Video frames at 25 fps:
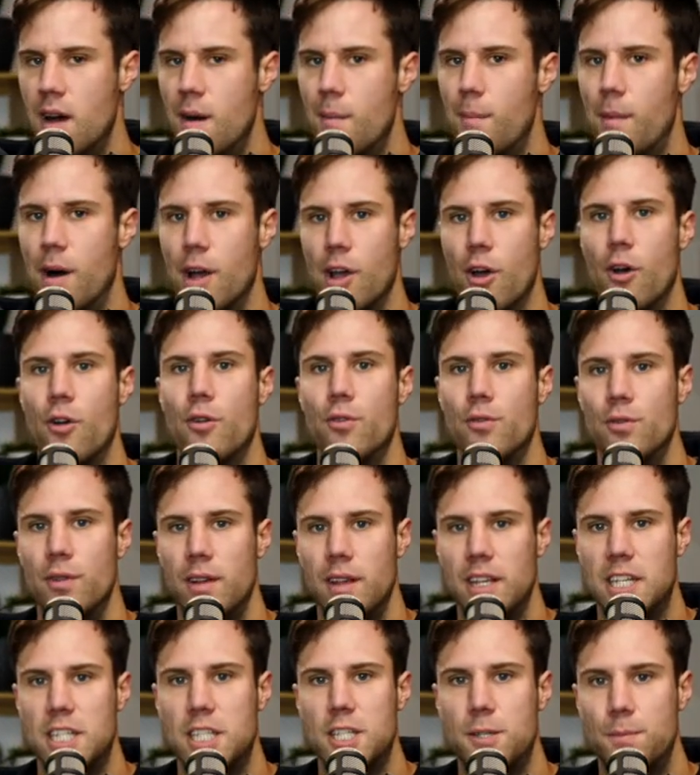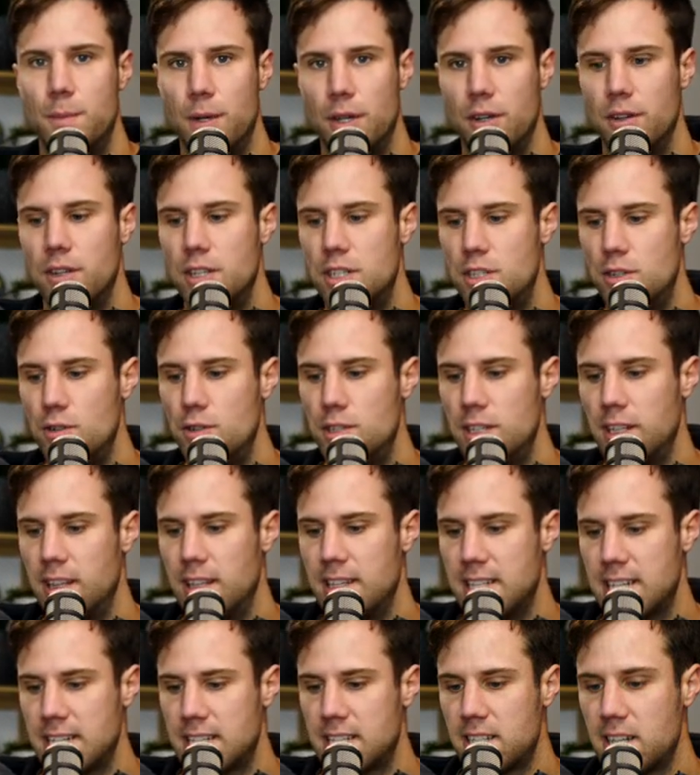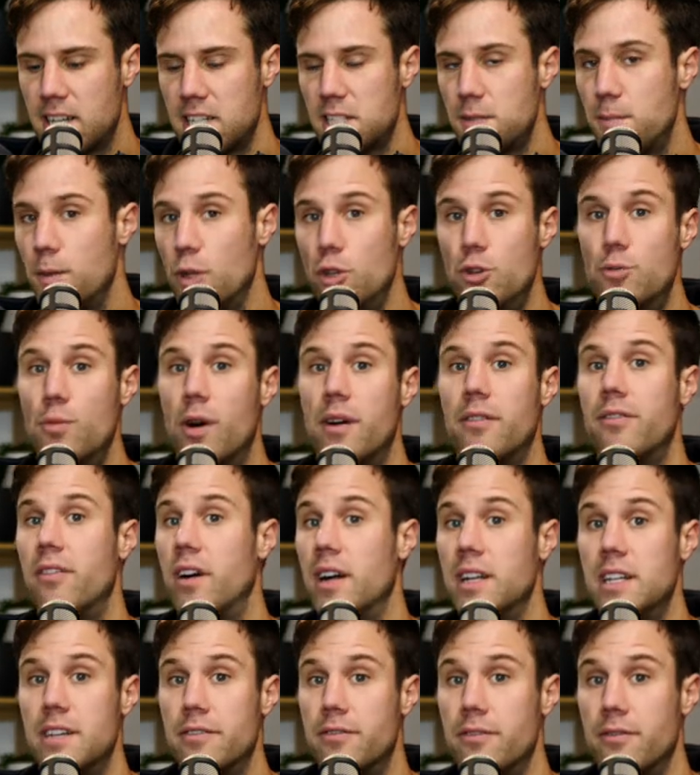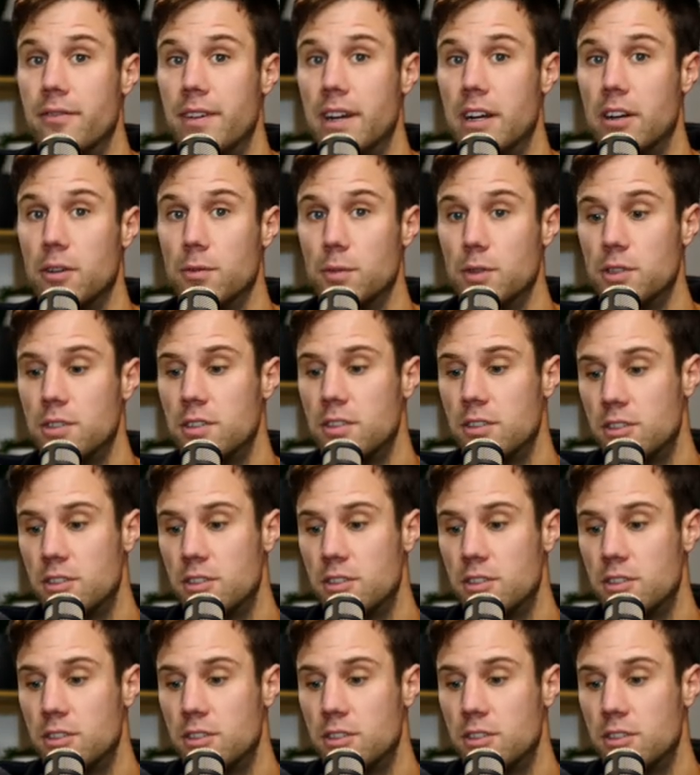my own experience using these exercises, but you might find different variables.